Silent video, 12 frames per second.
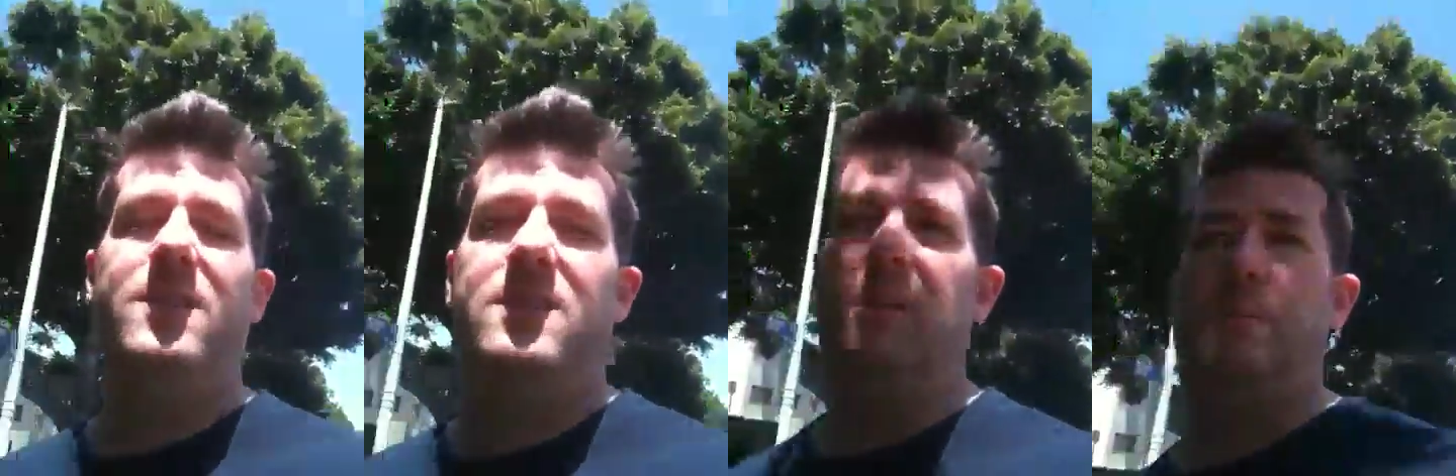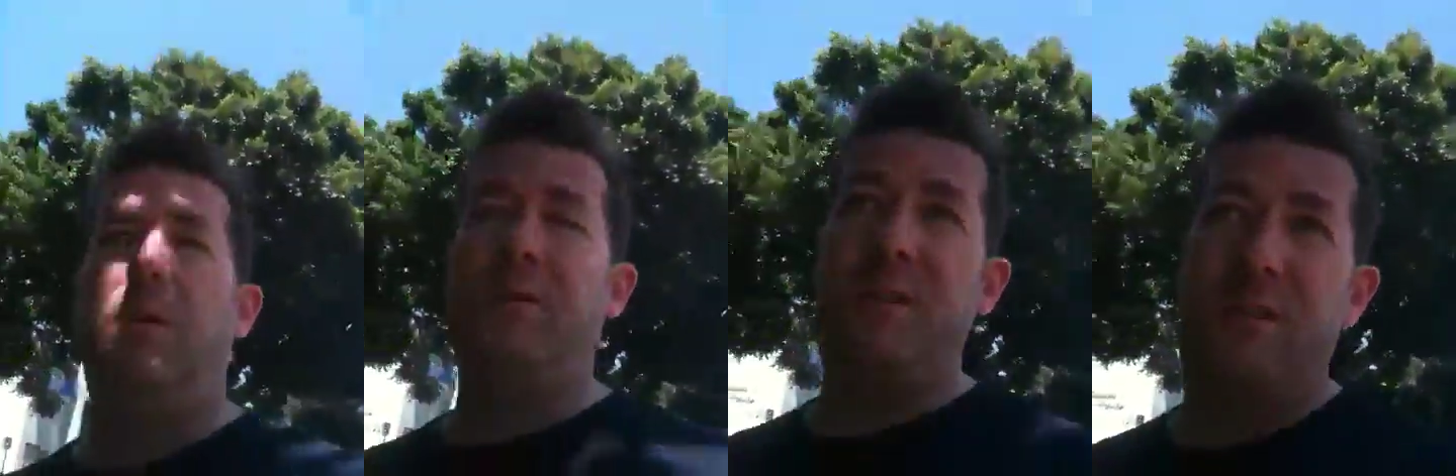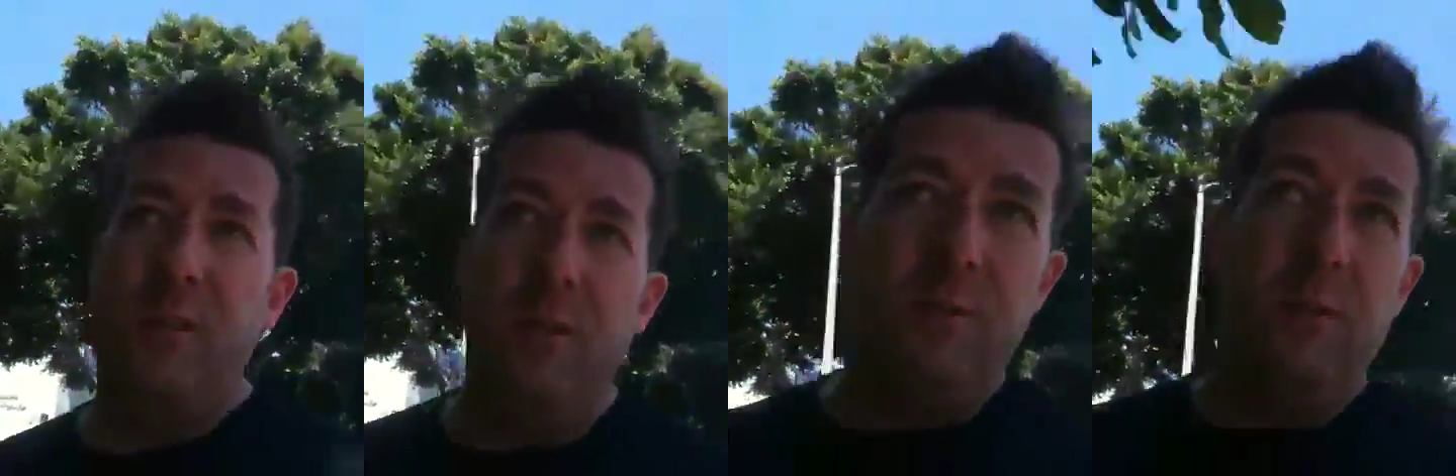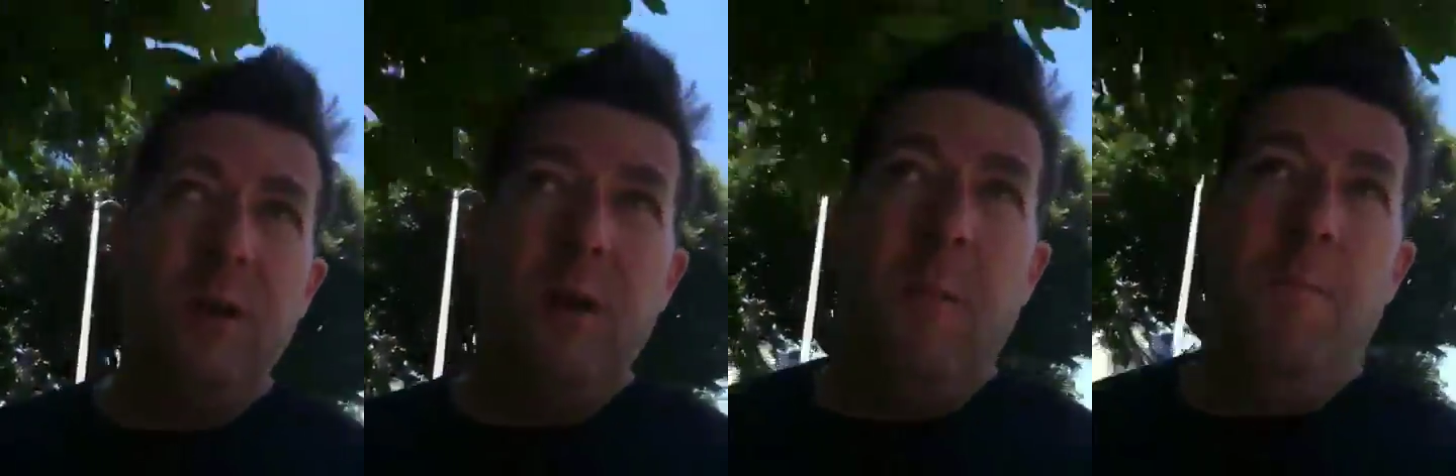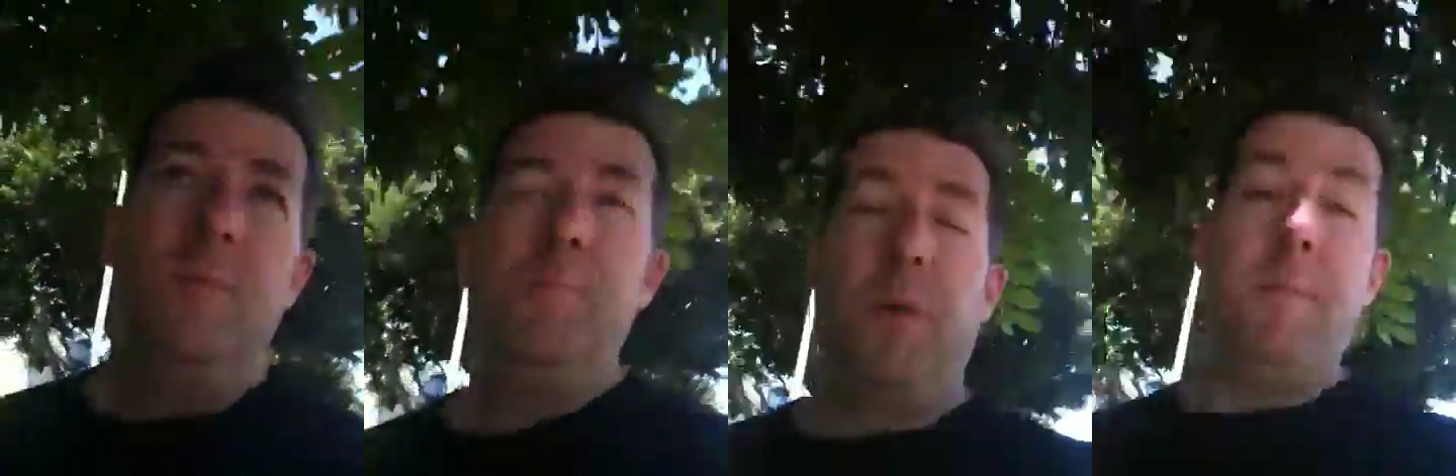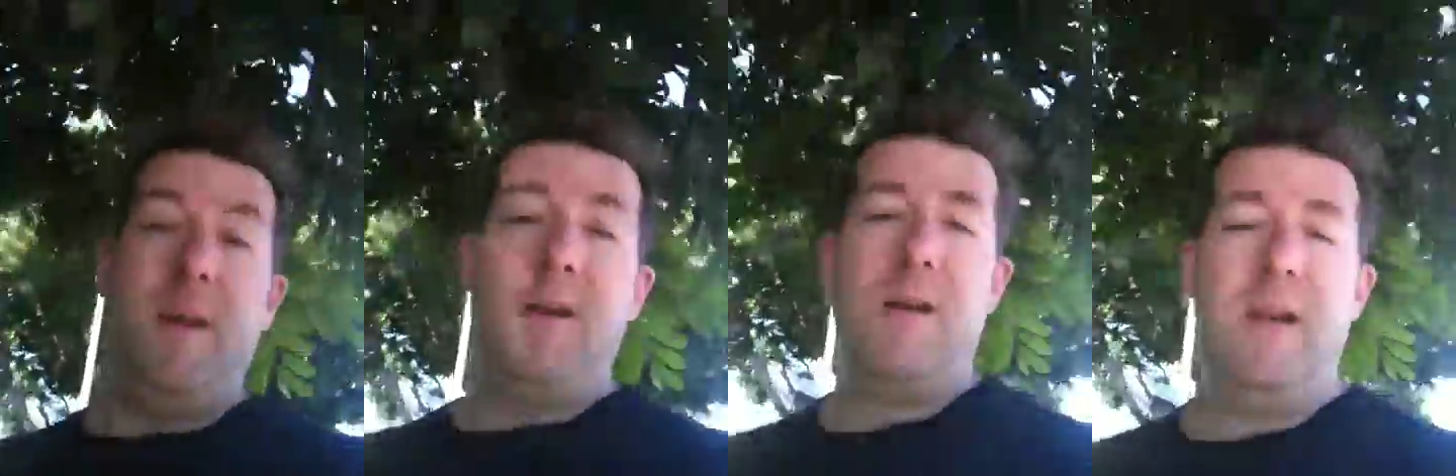is supposed to
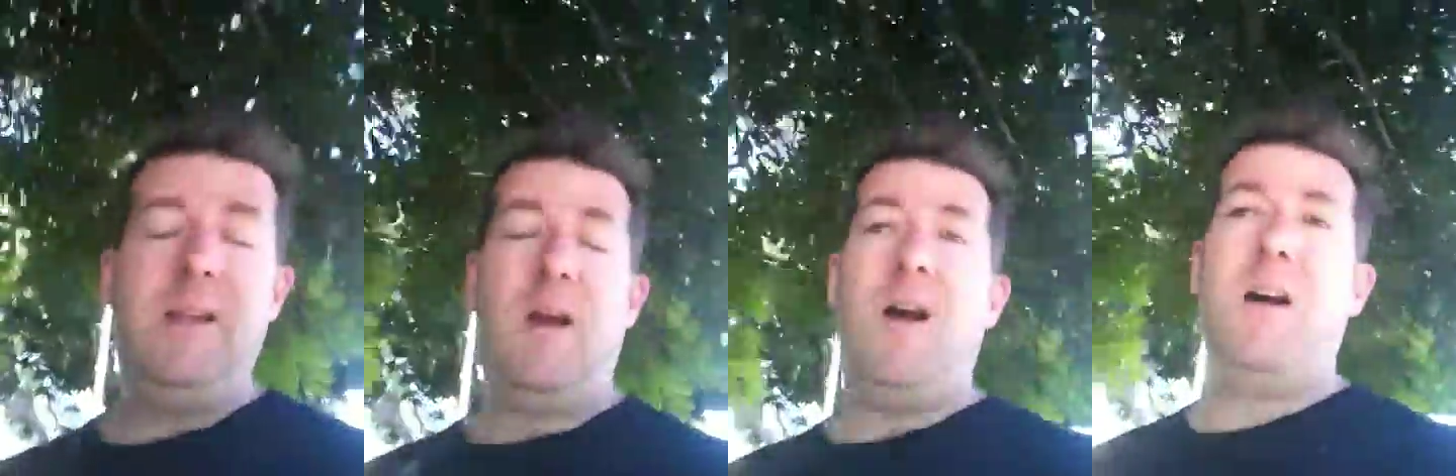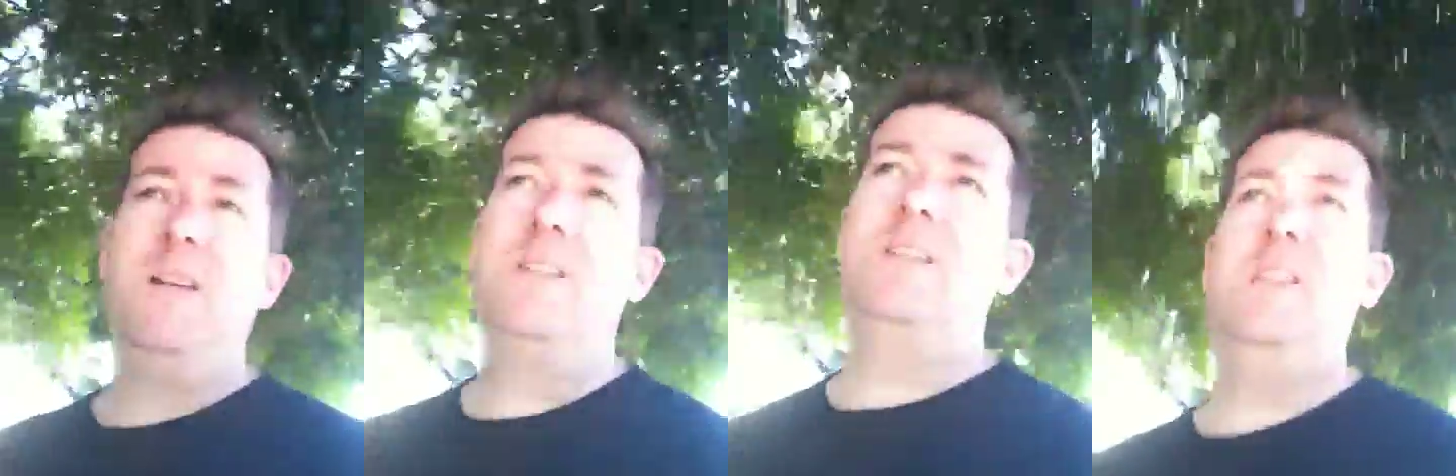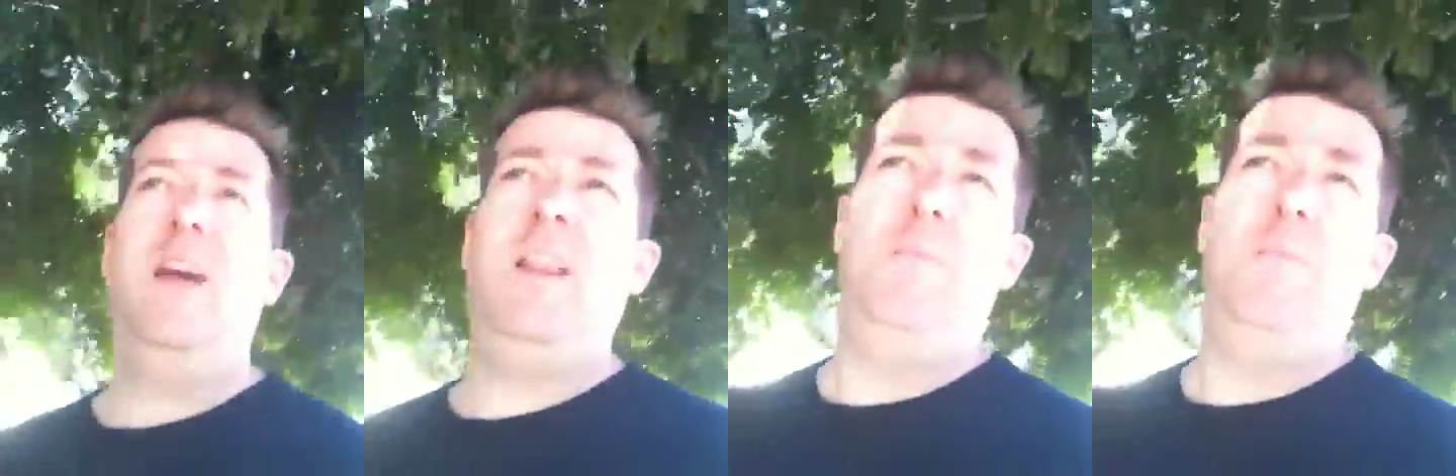premiere in August, that